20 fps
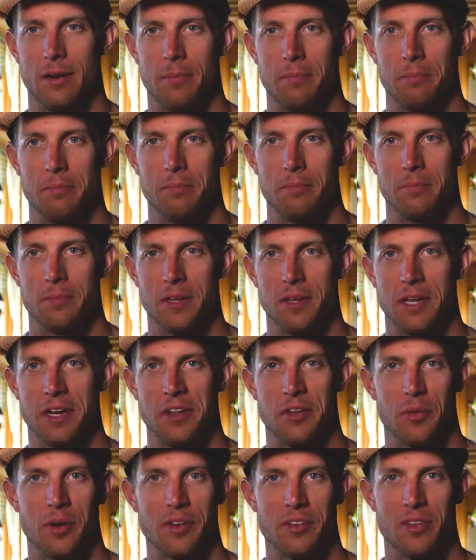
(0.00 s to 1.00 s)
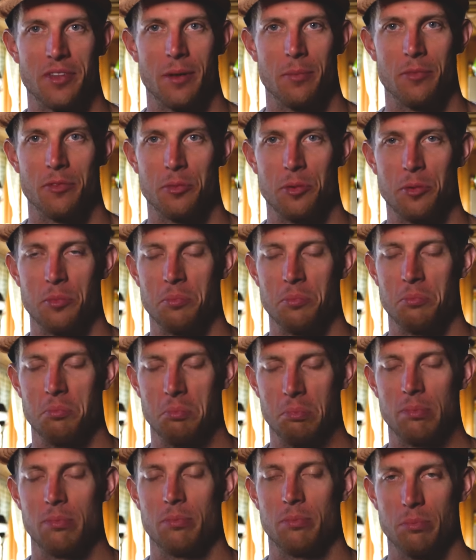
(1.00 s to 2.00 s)
And getting to race with them has been
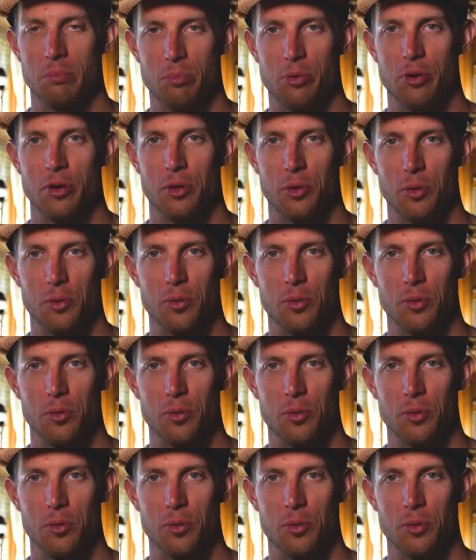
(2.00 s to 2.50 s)
pretty